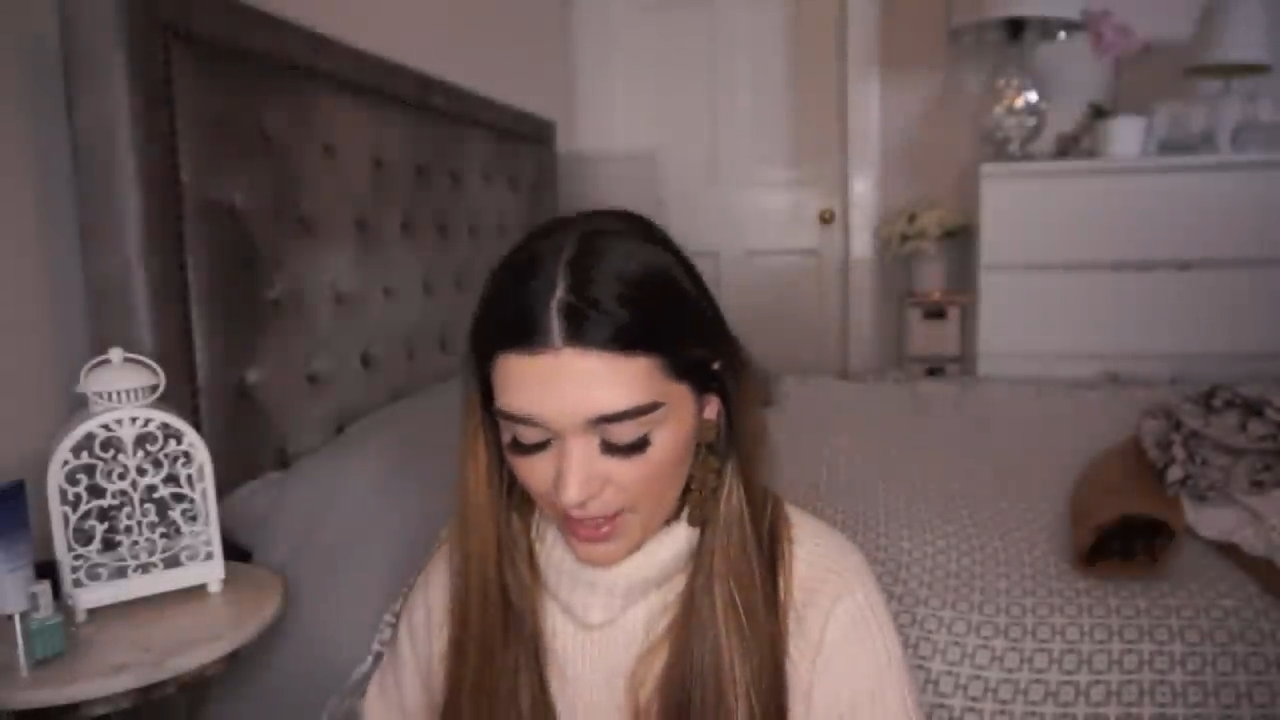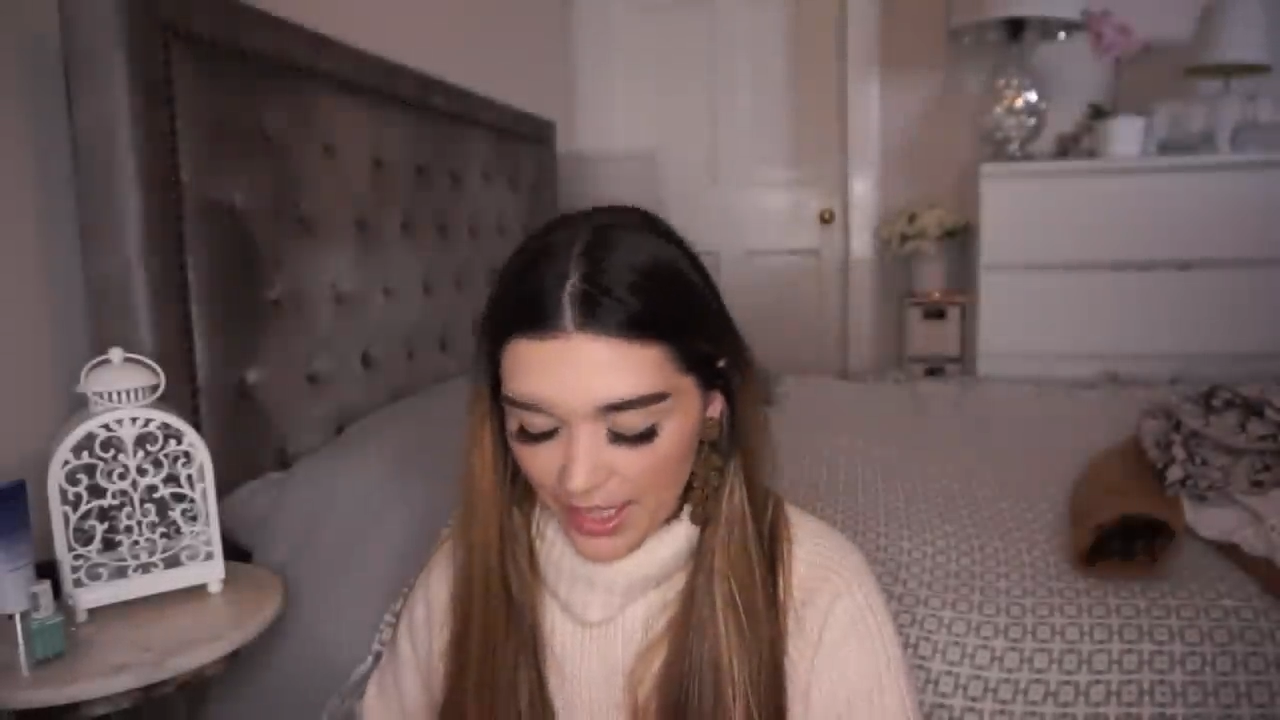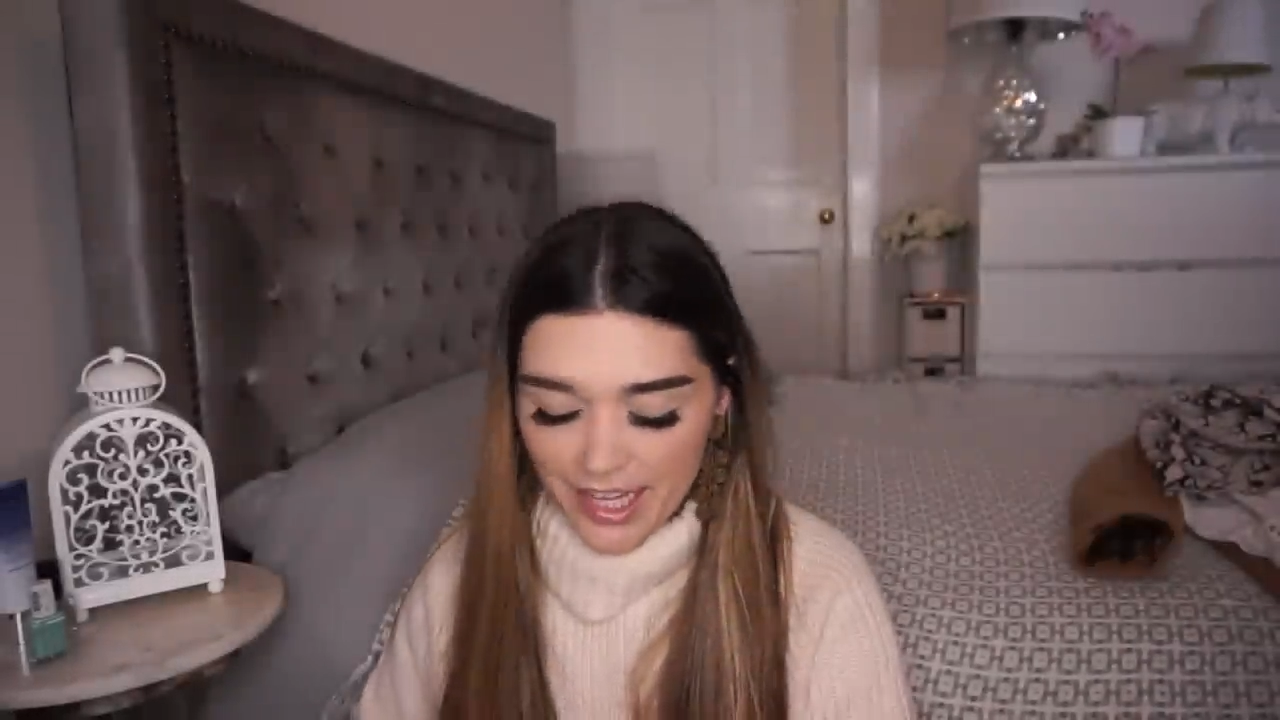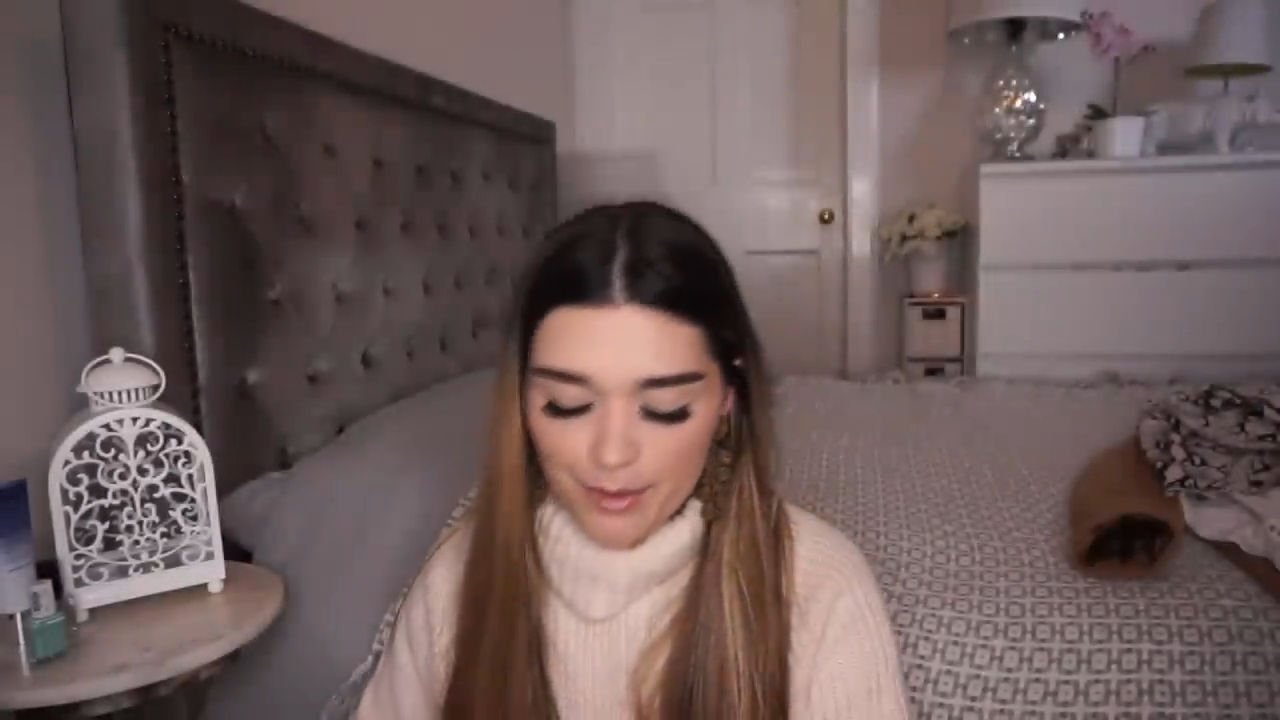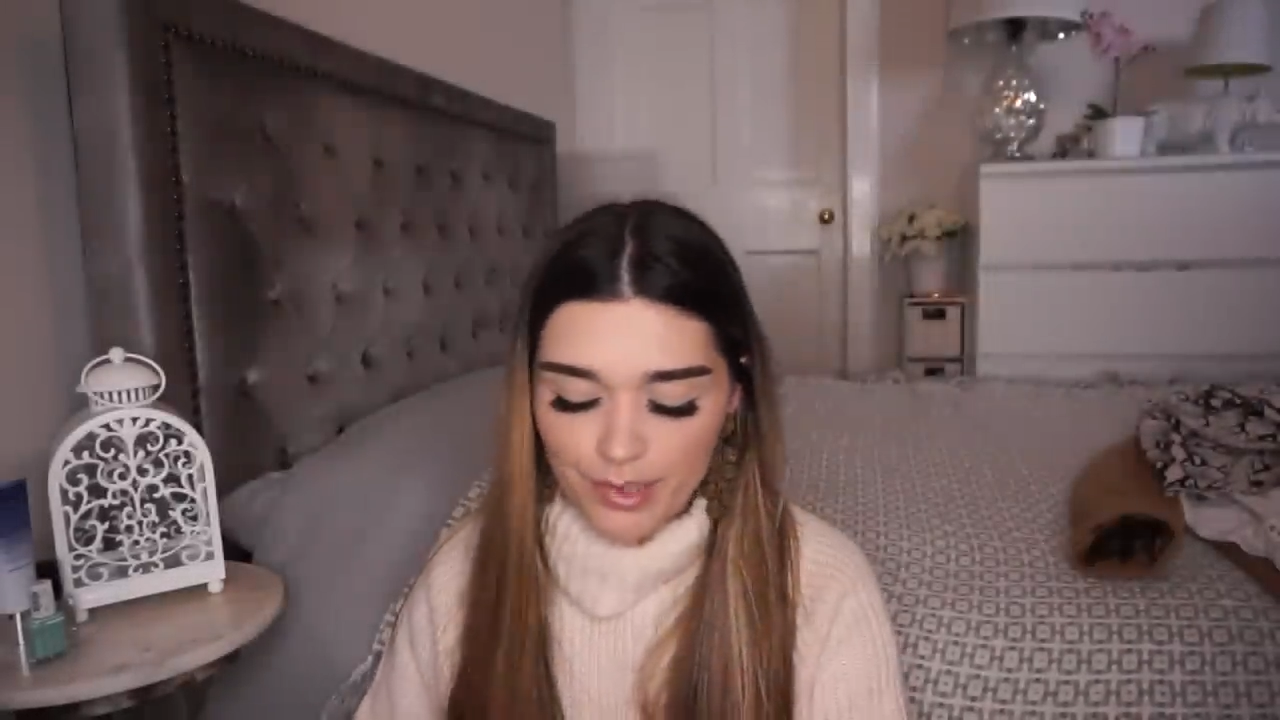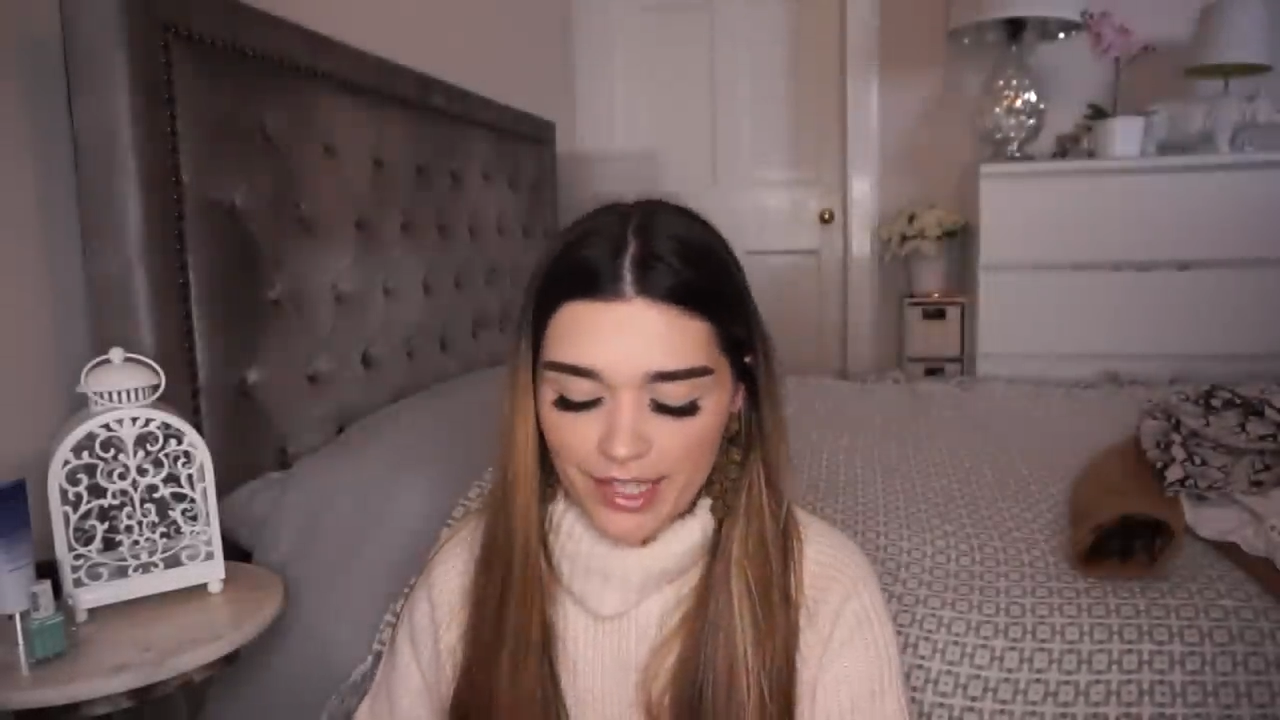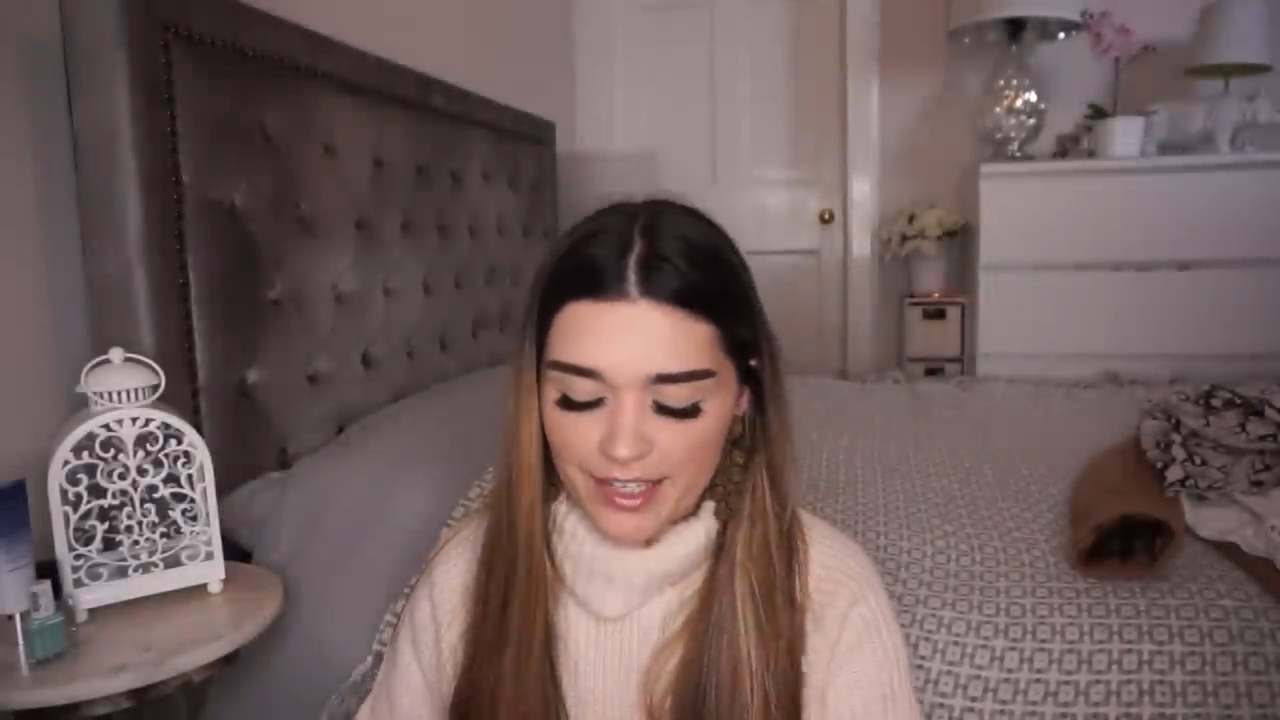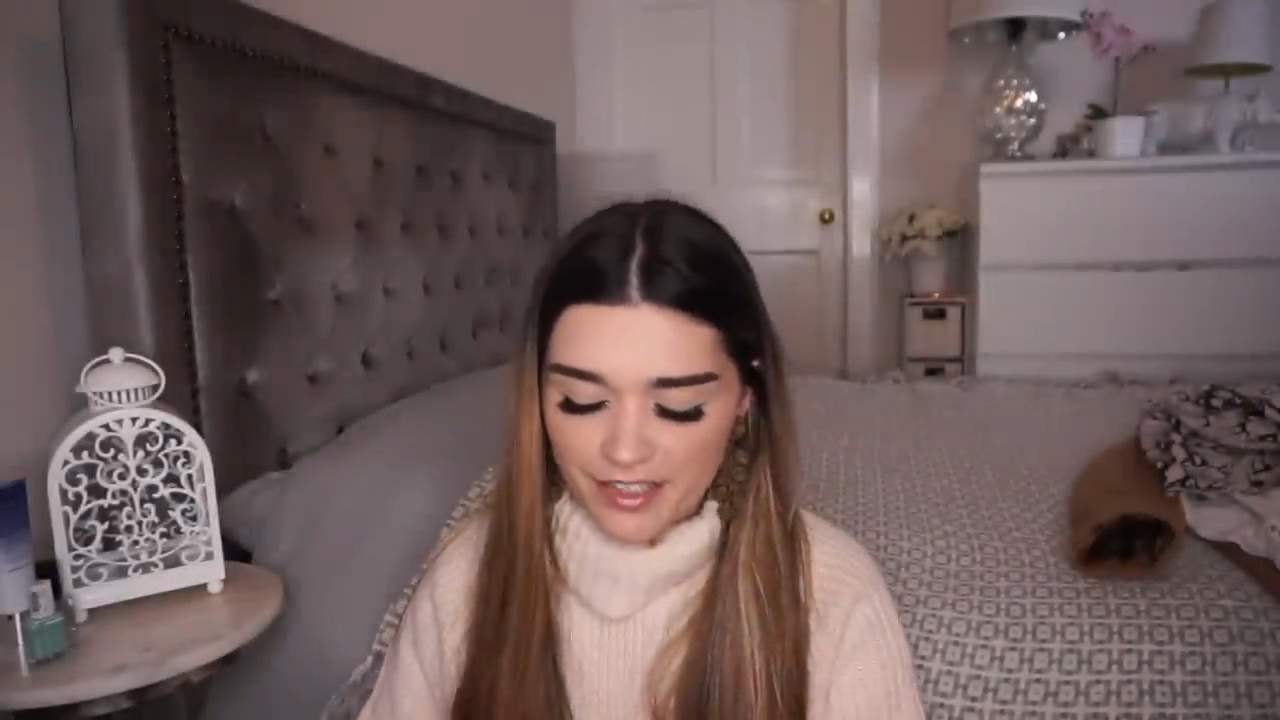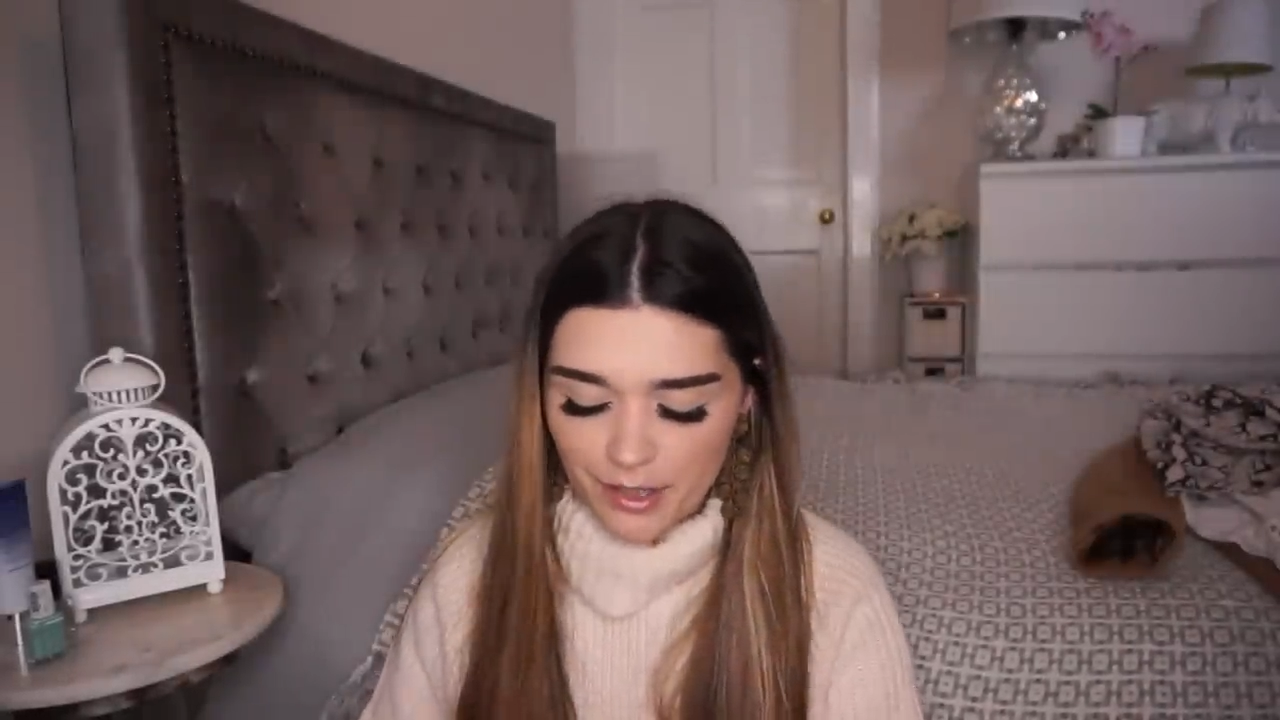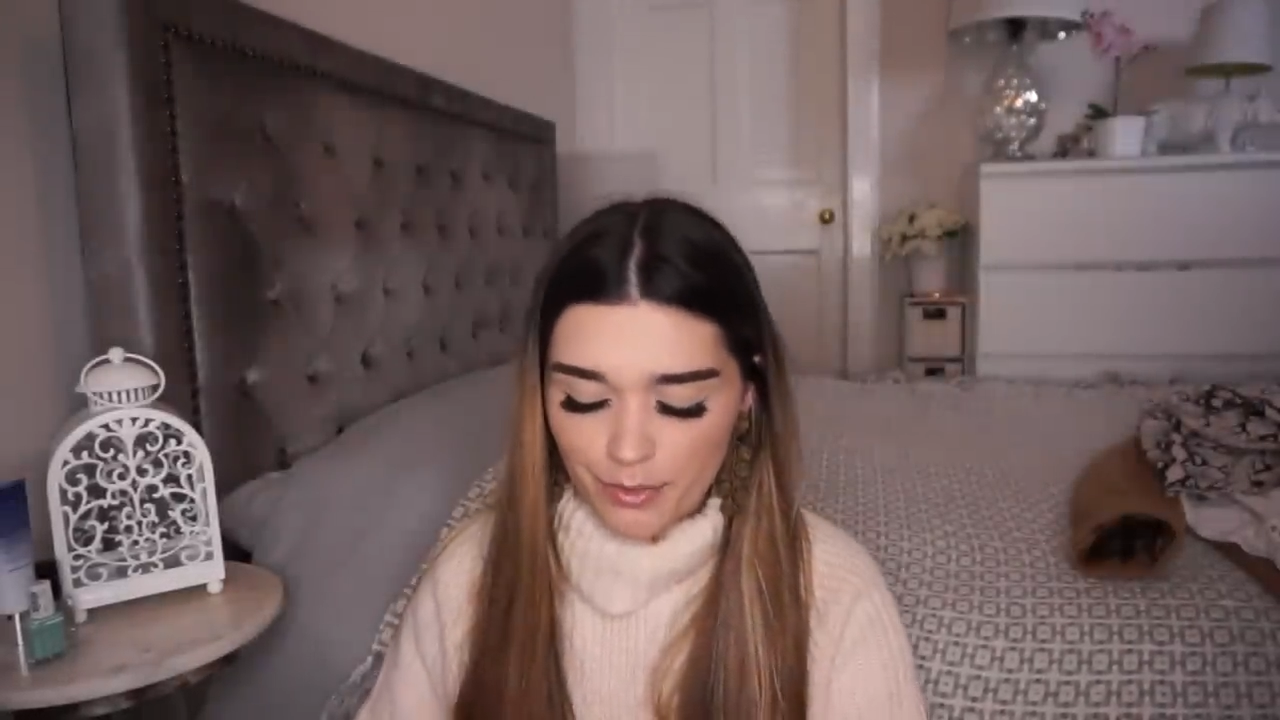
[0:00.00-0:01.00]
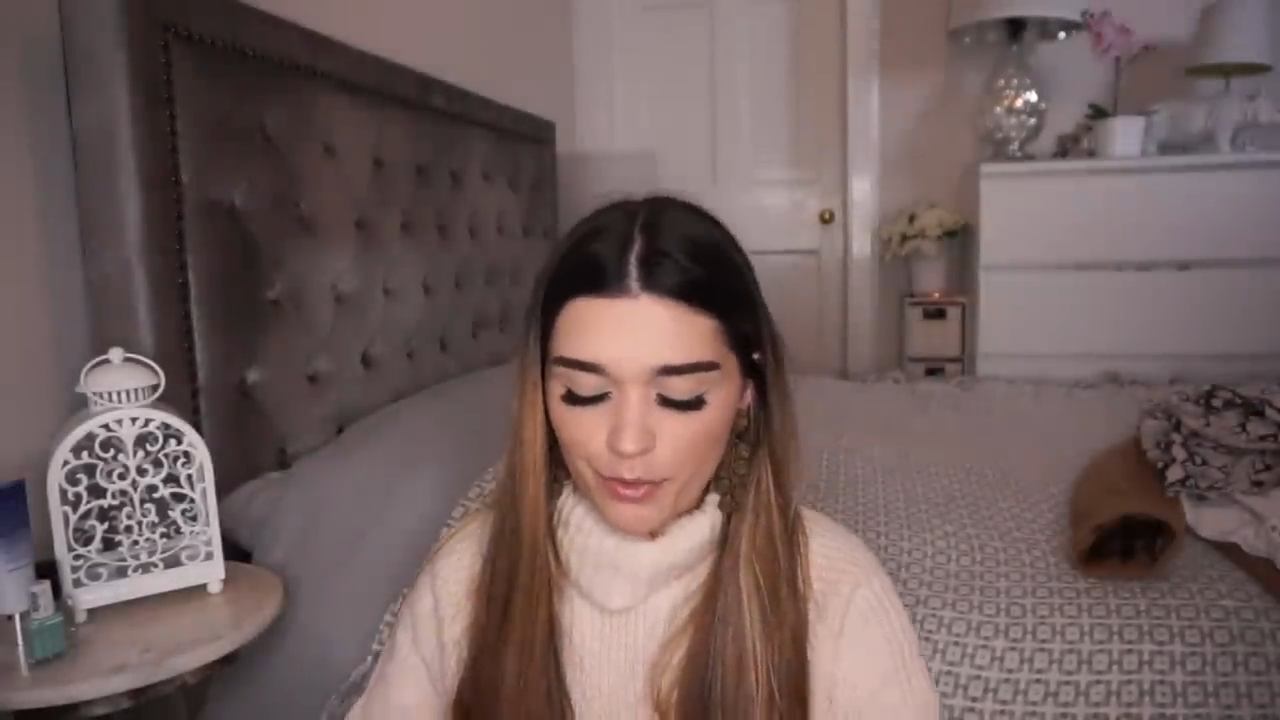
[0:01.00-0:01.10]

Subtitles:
like a blazer,